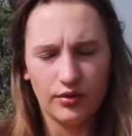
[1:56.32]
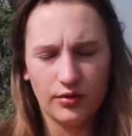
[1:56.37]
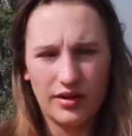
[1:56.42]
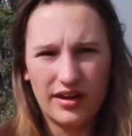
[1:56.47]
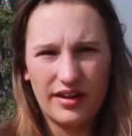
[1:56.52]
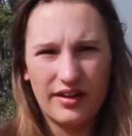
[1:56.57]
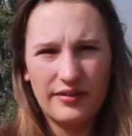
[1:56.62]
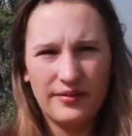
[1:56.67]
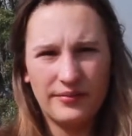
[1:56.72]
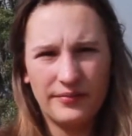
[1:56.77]

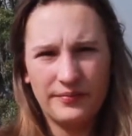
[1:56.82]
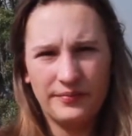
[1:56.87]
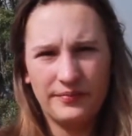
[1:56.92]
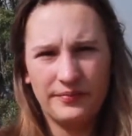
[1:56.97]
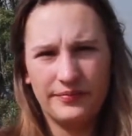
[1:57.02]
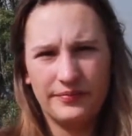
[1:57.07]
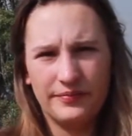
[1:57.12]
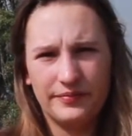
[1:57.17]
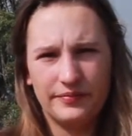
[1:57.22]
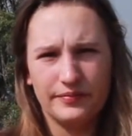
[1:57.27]
Well,
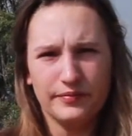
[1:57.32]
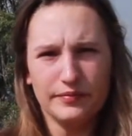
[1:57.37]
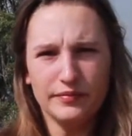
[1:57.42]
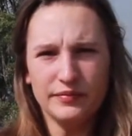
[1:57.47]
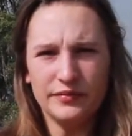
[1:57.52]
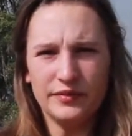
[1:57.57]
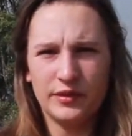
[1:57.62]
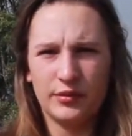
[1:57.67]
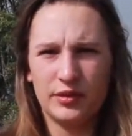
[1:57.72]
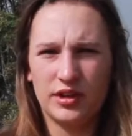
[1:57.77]

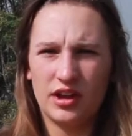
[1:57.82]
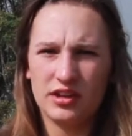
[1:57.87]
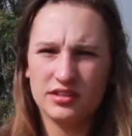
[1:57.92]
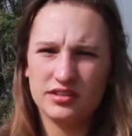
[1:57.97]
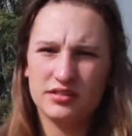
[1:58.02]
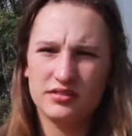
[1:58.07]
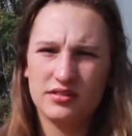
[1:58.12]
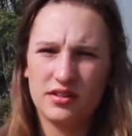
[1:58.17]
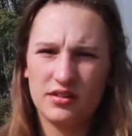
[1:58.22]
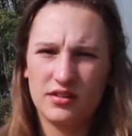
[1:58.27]
we
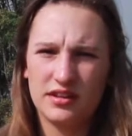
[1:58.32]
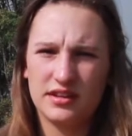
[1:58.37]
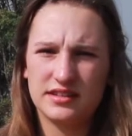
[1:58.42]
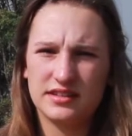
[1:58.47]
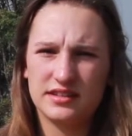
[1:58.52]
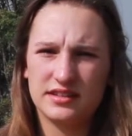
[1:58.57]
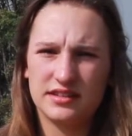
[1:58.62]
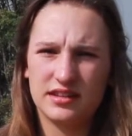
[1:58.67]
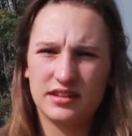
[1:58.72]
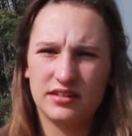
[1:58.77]
also
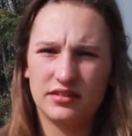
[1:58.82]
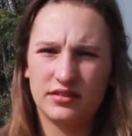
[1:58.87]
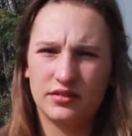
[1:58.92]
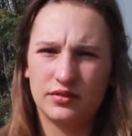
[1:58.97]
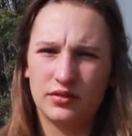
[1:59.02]
noticed,